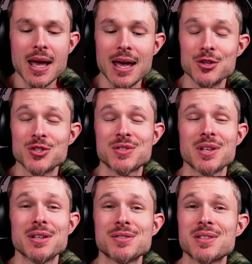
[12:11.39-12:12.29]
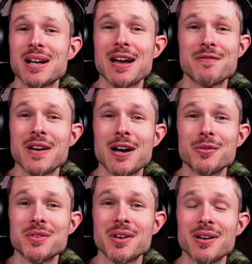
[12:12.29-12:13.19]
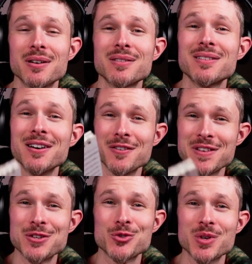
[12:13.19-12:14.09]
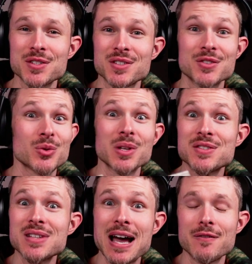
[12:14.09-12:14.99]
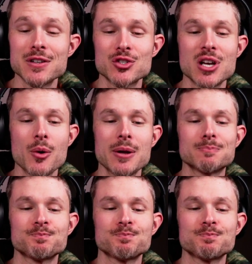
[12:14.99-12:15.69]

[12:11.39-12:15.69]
and just things that I found of interest. So let's dive in, shall we?